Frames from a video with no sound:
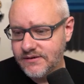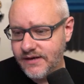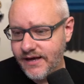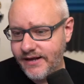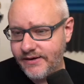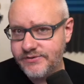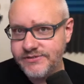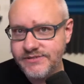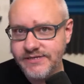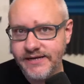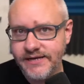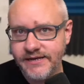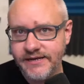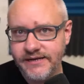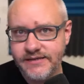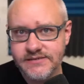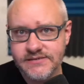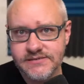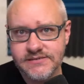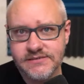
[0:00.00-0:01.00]
How today
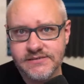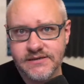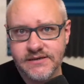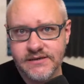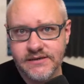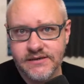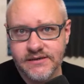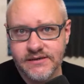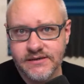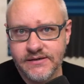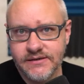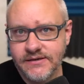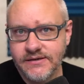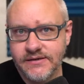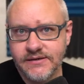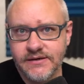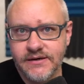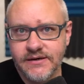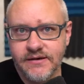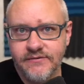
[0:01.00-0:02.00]
is
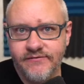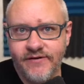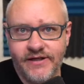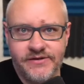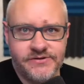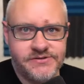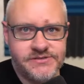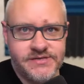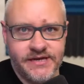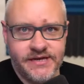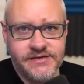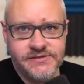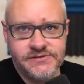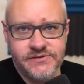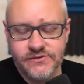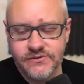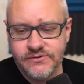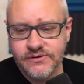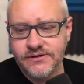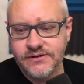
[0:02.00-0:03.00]
Father's Day,
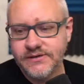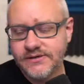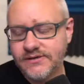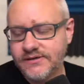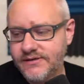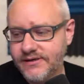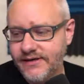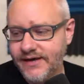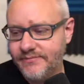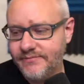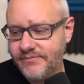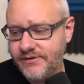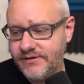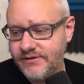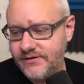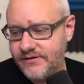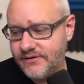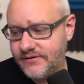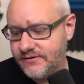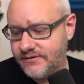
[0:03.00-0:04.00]
so
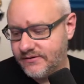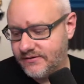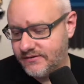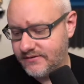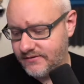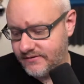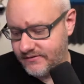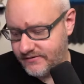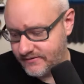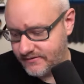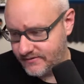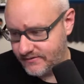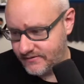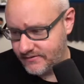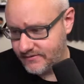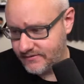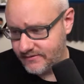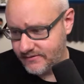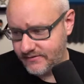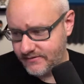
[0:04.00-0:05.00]
happy
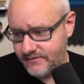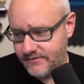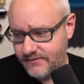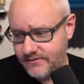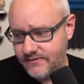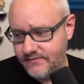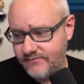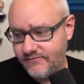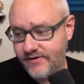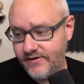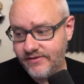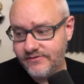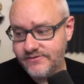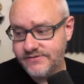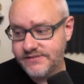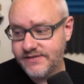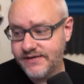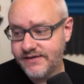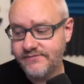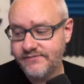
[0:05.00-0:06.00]
Father's
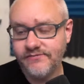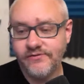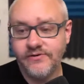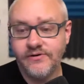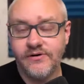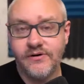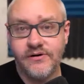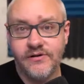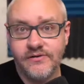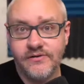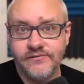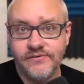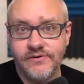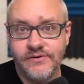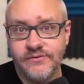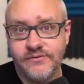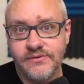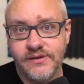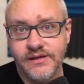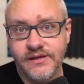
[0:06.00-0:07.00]
Day for all of
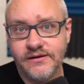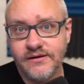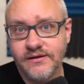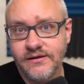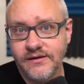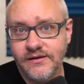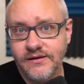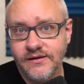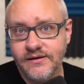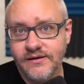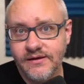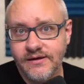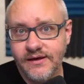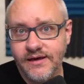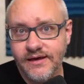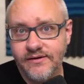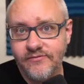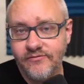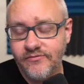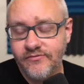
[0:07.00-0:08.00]
you that
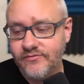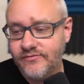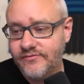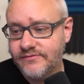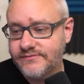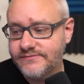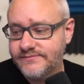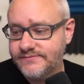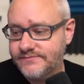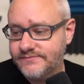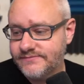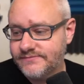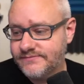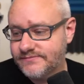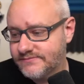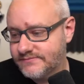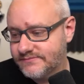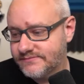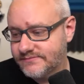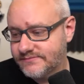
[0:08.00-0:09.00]
have
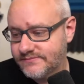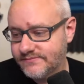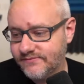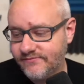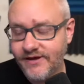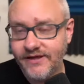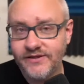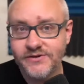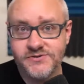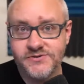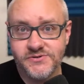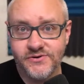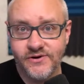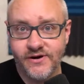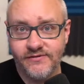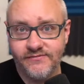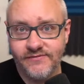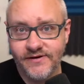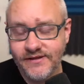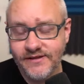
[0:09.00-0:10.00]
fathers or
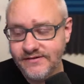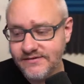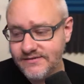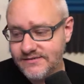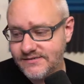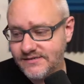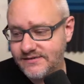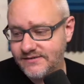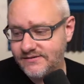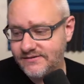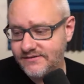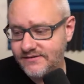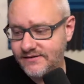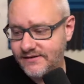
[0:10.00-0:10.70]
are fathers, and